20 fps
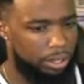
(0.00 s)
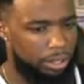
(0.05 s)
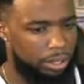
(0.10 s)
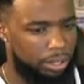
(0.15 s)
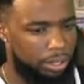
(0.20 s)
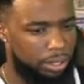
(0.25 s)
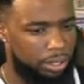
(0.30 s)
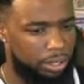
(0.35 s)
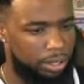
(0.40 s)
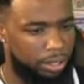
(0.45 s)

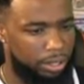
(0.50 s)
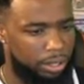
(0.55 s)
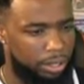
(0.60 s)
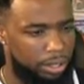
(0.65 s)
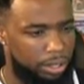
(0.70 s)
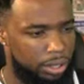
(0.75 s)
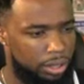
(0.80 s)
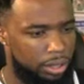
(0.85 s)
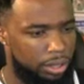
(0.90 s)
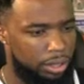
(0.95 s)

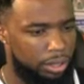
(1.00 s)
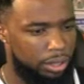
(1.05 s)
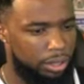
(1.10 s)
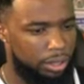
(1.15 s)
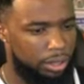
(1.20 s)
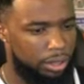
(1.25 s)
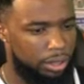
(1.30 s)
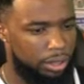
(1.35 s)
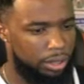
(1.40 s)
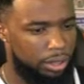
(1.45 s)

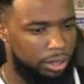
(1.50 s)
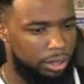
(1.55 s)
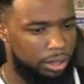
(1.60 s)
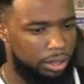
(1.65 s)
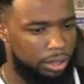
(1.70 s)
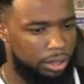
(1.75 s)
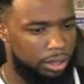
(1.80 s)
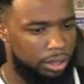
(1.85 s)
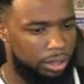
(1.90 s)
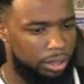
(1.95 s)

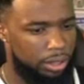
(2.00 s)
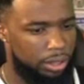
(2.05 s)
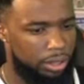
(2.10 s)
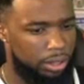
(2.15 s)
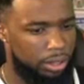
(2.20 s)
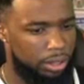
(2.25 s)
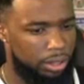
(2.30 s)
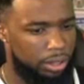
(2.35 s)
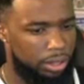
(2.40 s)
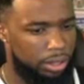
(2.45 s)

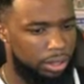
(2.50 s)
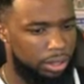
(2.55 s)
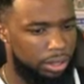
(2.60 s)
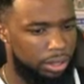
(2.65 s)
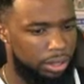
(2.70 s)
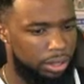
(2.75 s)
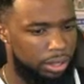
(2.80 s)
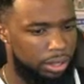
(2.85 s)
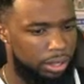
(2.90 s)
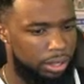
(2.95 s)

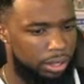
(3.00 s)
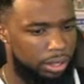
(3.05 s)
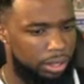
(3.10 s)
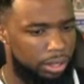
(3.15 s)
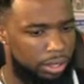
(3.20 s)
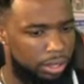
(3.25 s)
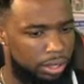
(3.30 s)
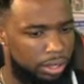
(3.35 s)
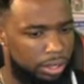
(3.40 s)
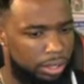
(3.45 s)

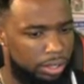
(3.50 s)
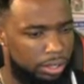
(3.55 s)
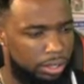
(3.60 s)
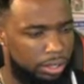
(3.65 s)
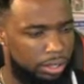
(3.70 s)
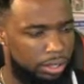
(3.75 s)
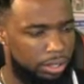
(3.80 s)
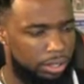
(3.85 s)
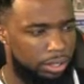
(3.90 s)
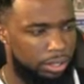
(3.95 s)

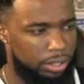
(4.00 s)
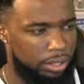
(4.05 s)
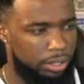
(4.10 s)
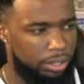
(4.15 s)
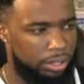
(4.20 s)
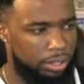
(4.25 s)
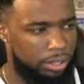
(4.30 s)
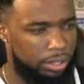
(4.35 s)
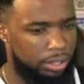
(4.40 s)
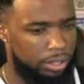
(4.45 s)

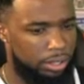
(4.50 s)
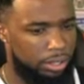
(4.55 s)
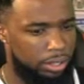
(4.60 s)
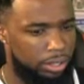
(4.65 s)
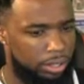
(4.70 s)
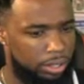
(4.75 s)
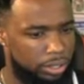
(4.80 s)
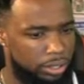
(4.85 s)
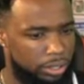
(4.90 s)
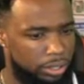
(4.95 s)

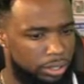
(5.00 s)
The person shown says nothing.